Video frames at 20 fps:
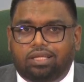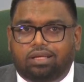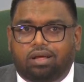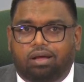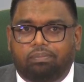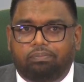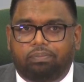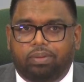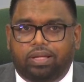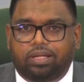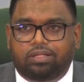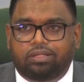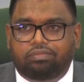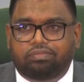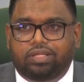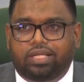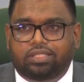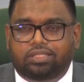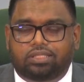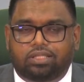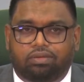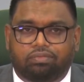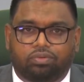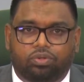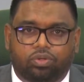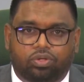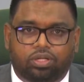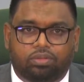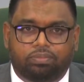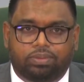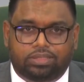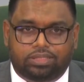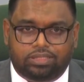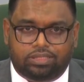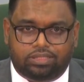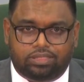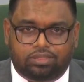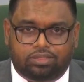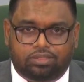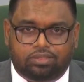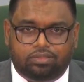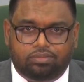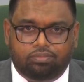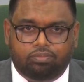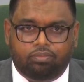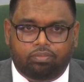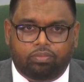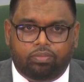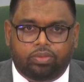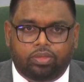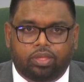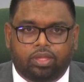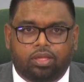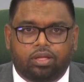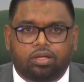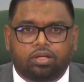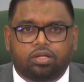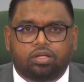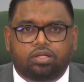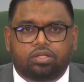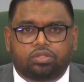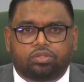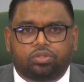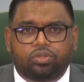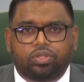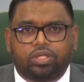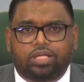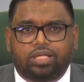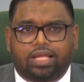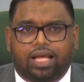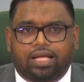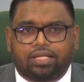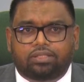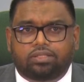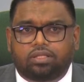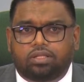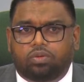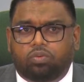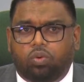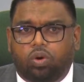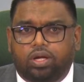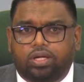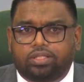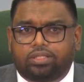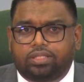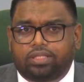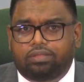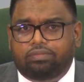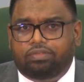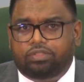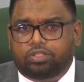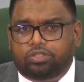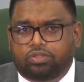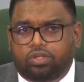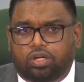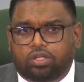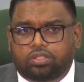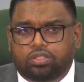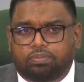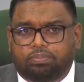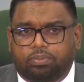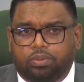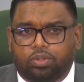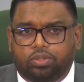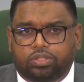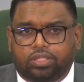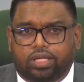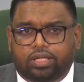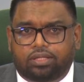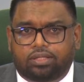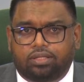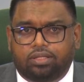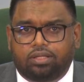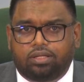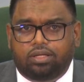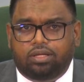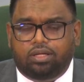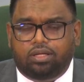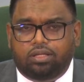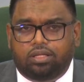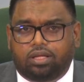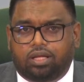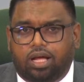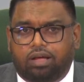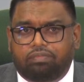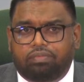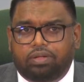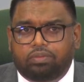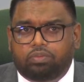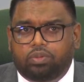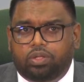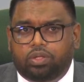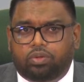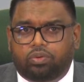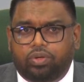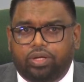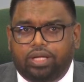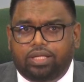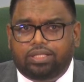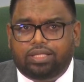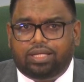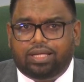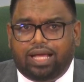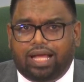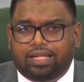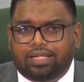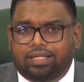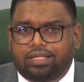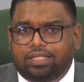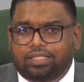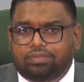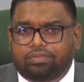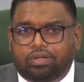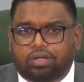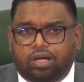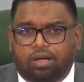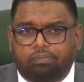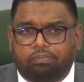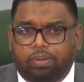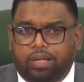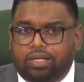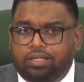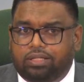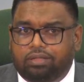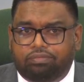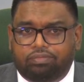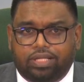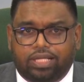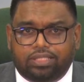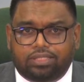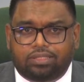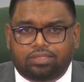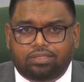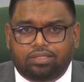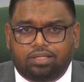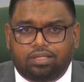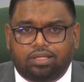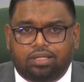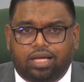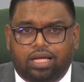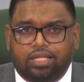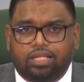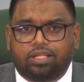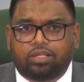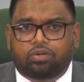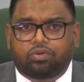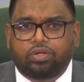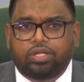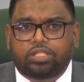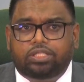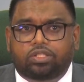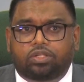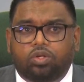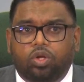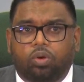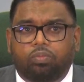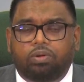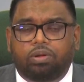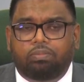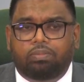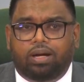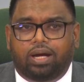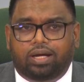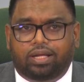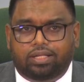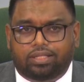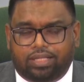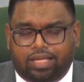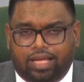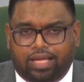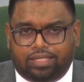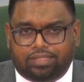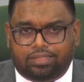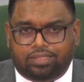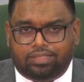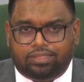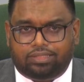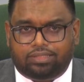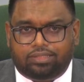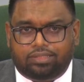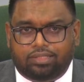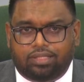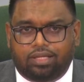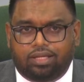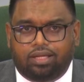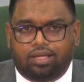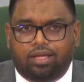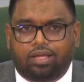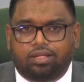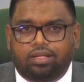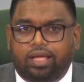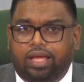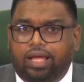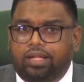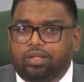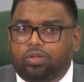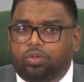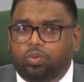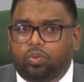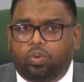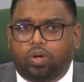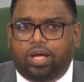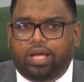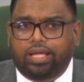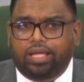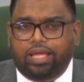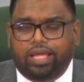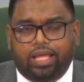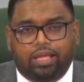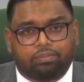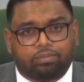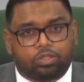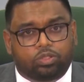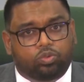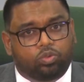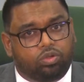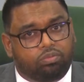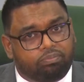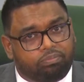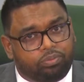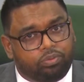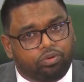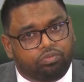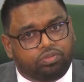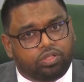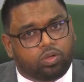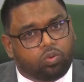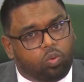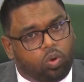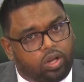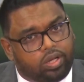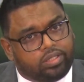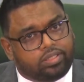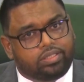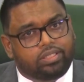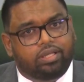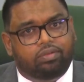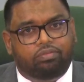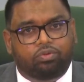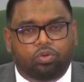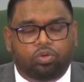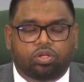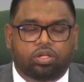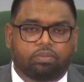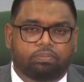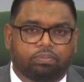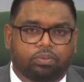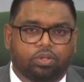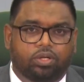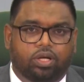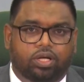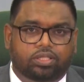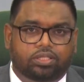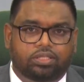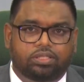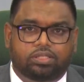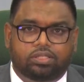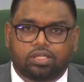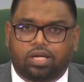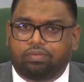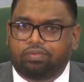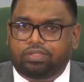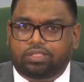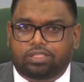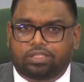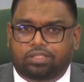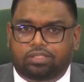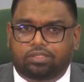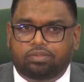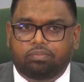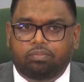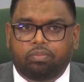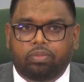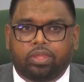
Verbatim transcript: the competitiveness of local businesses. Through the National Quality Infrastructure Project, the government will create a catalyst for competitiveness and increase global market access. The NQI aims to improve the quality of local products and services,